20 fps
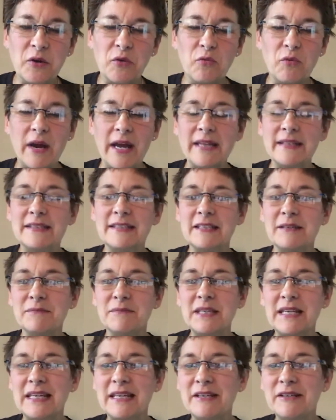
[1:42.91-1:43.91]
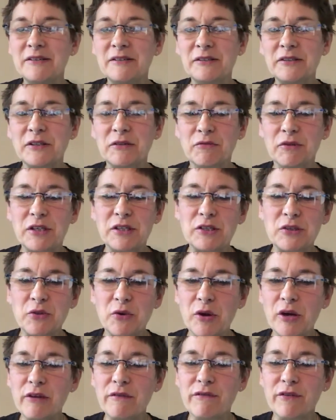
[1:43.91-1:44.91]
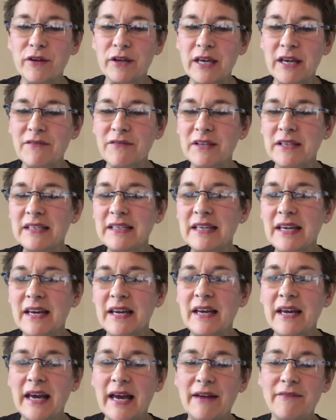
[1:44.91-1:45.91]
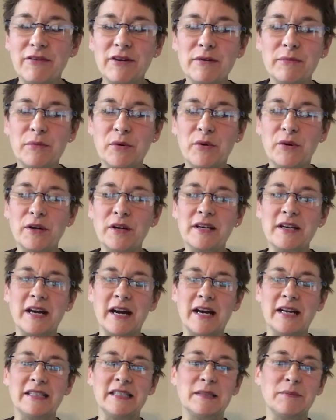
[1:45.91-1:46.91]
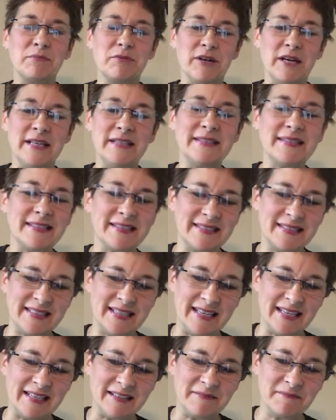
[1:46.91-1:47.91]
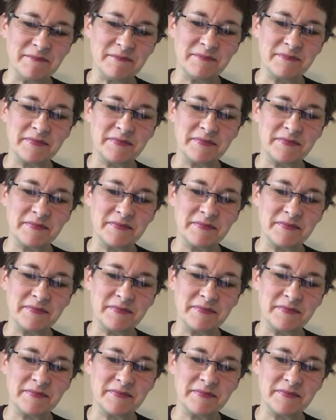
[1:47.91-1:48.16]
Ransomed, healed, restored, forgiven. Evermore God's praises sing.